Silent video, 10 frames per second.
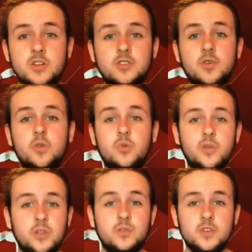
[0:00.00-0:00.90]
So
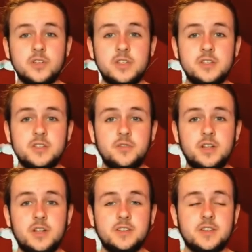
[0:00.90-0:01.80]
one of the first things I
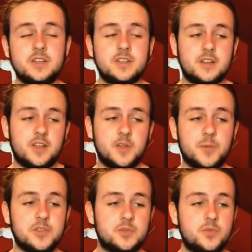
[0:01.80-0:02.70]
realised I didn't like
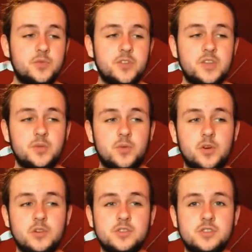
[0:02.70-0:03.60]
about this movie
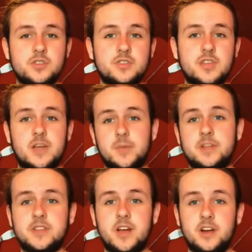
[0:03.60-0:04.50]
was
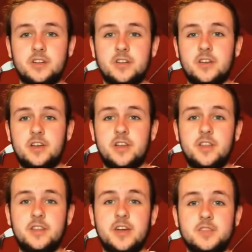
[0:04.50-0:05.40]
Sandman's character,
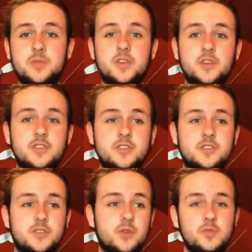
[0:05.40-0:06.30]
and that's
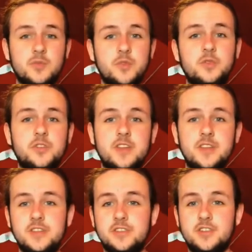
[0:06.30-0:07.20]
because throughout the movie
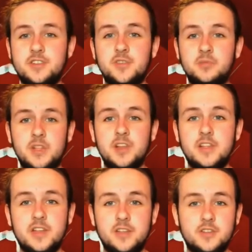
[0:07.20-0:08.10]
he's just
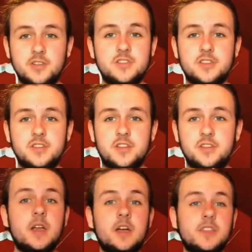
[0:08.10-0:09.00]
completely inconsistent.
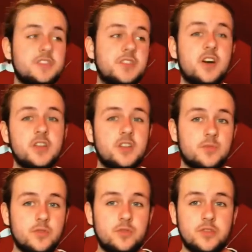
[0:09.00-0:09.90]
At the start of the
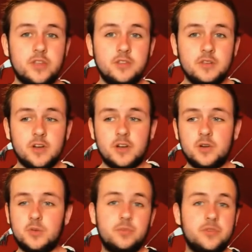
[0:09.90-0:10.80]
movie,
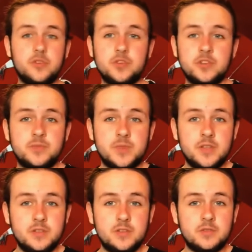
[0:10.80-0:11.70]
when we first
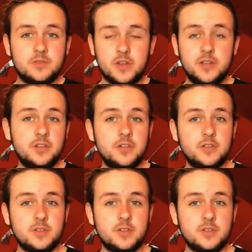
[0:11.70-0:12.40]
meet Flint